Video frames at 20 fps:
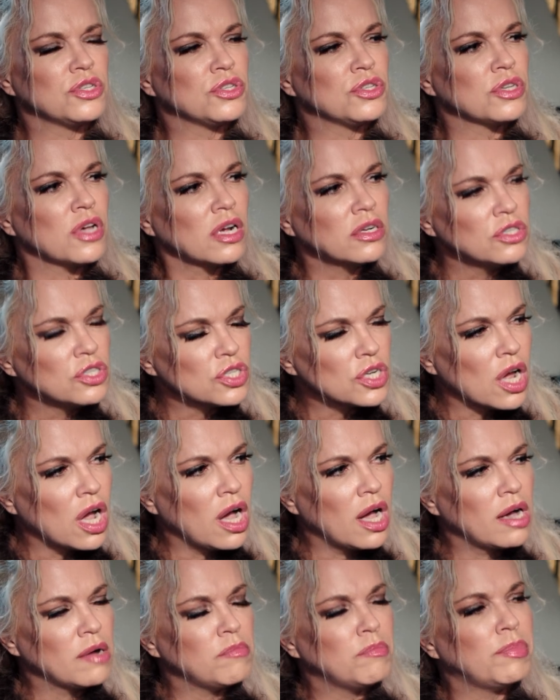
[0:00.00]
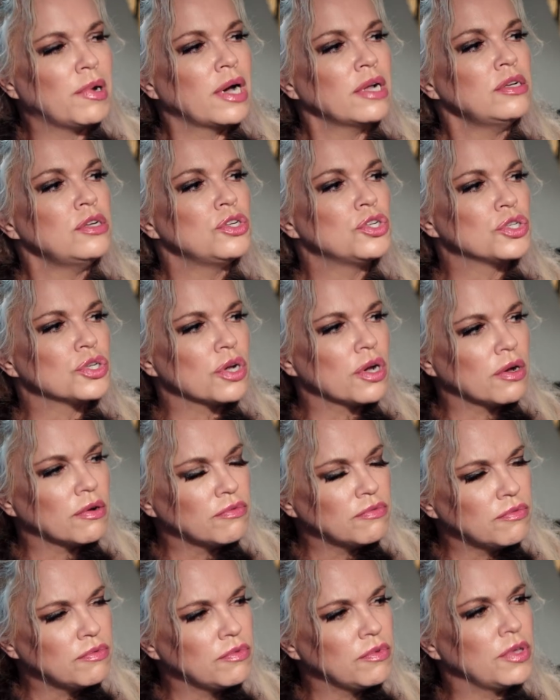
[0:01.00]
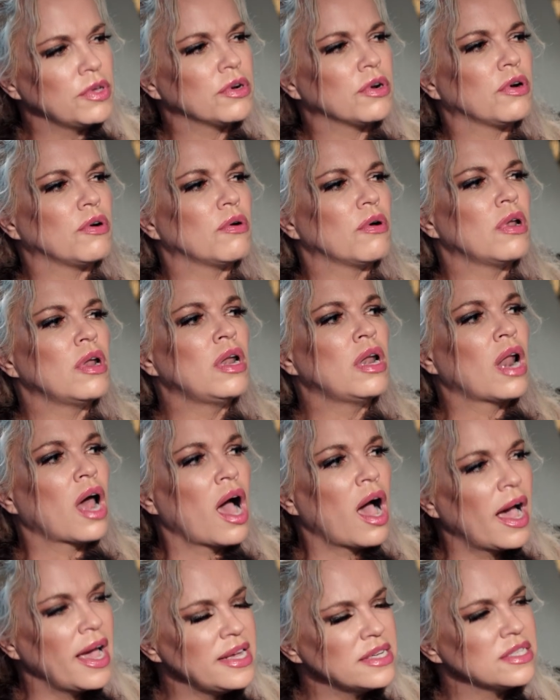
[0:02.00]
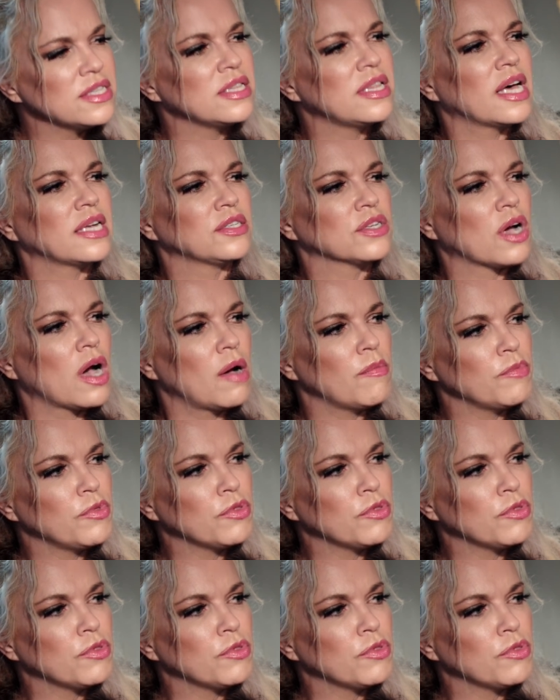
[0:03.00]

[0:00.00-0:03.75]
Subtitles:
such a bunch of, you know, lies that come